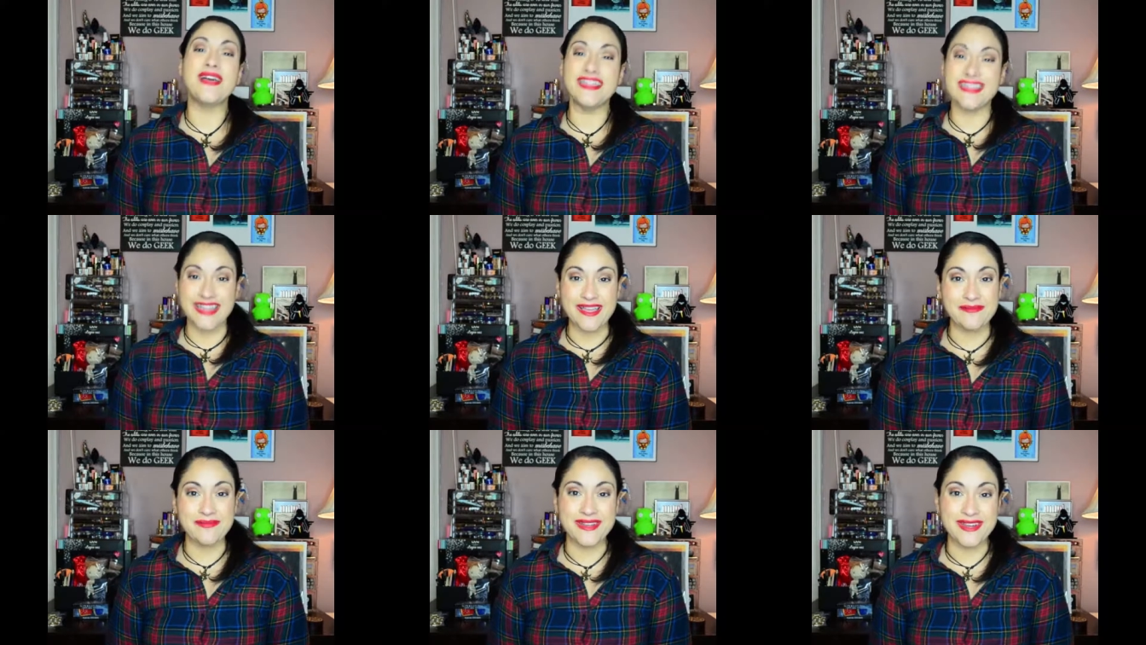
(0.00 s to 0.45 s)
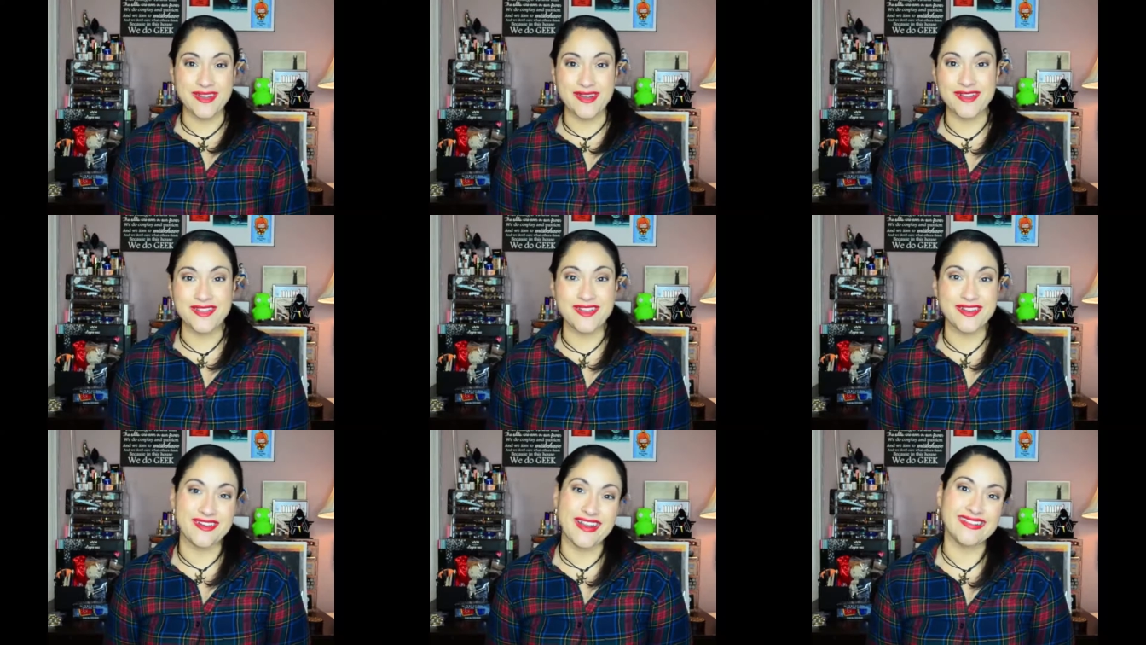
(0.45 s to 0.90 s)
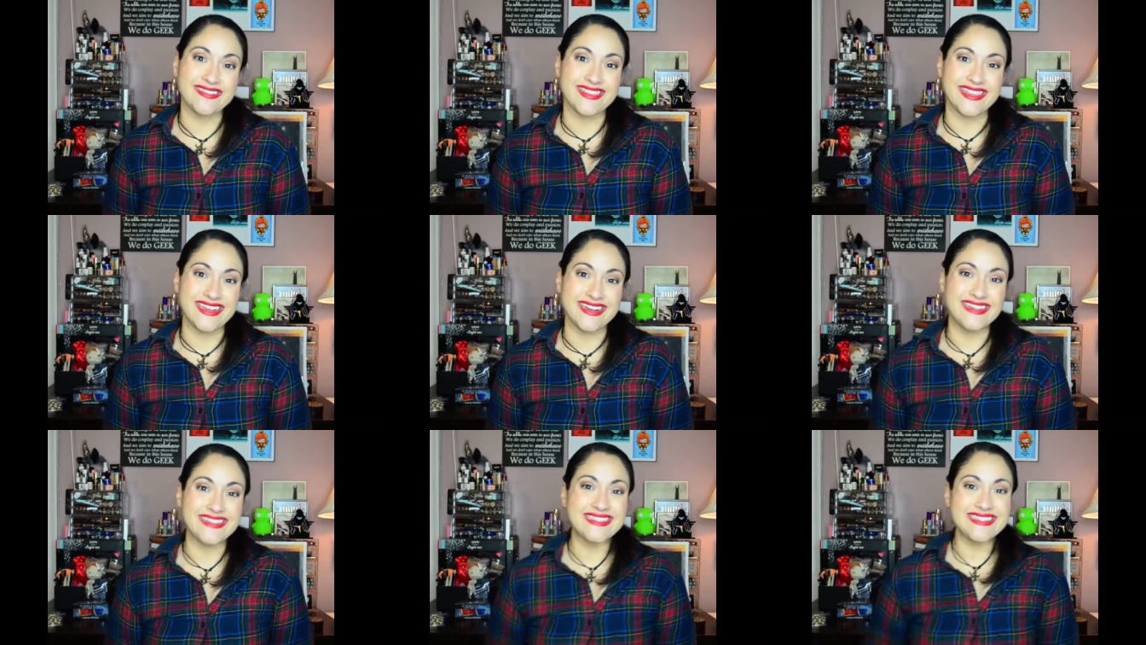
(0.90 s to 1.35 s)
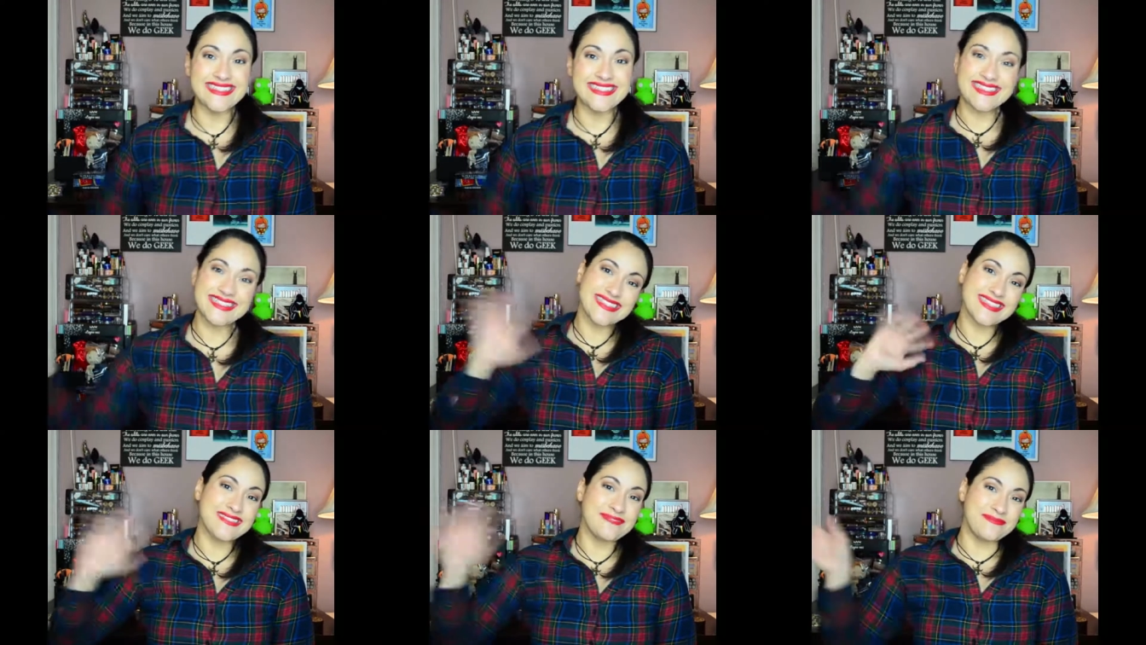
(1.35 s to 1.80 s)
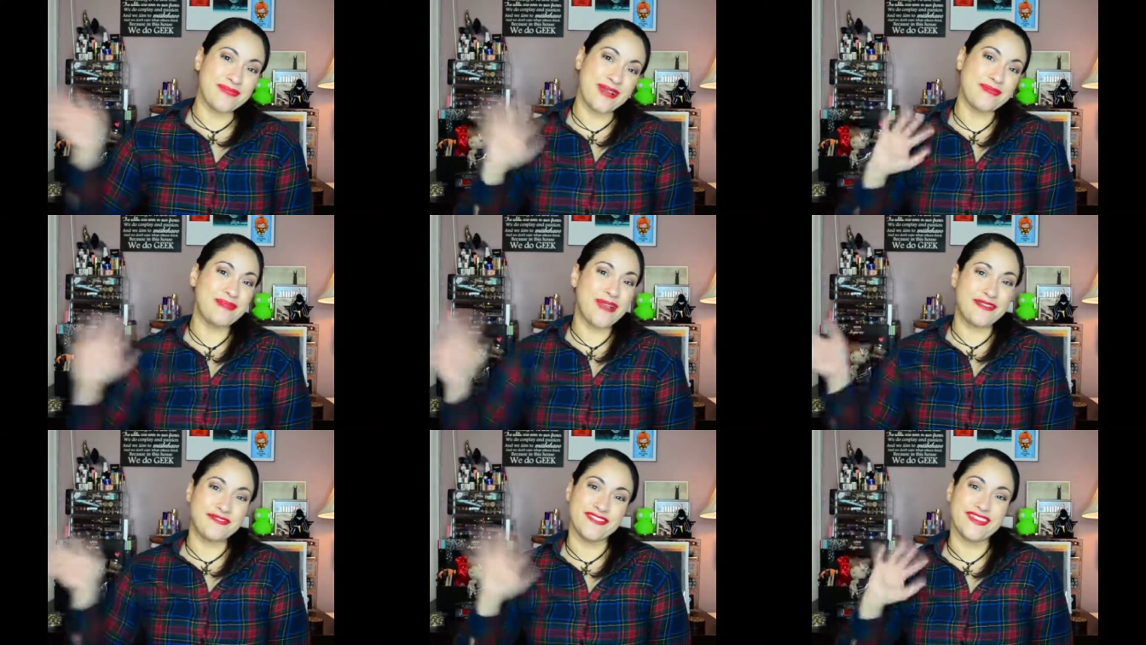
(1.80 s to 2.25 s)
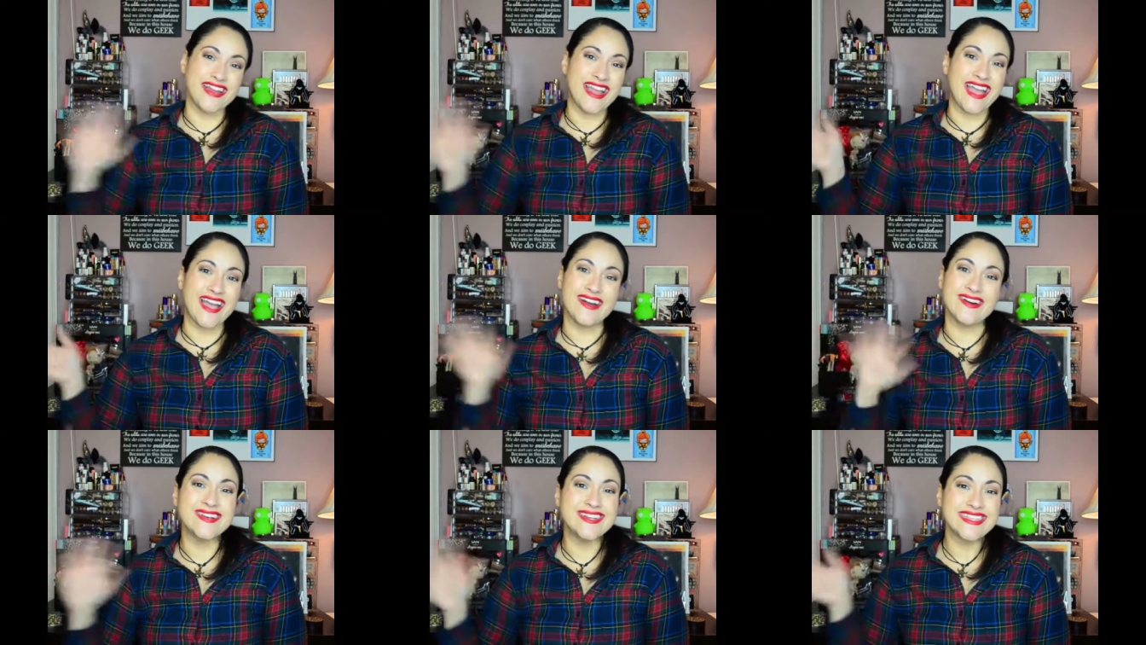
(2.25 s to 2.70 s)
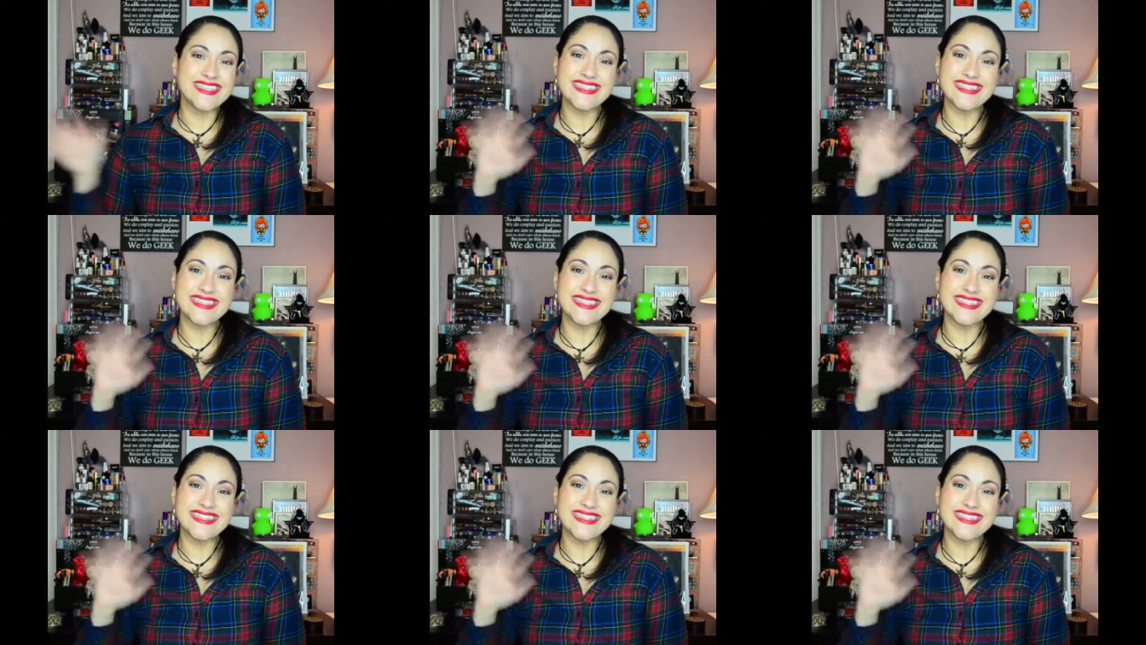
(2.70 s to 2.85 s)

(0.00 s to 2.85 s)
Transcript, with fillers: Let me know you're out there. Bye-bye for now.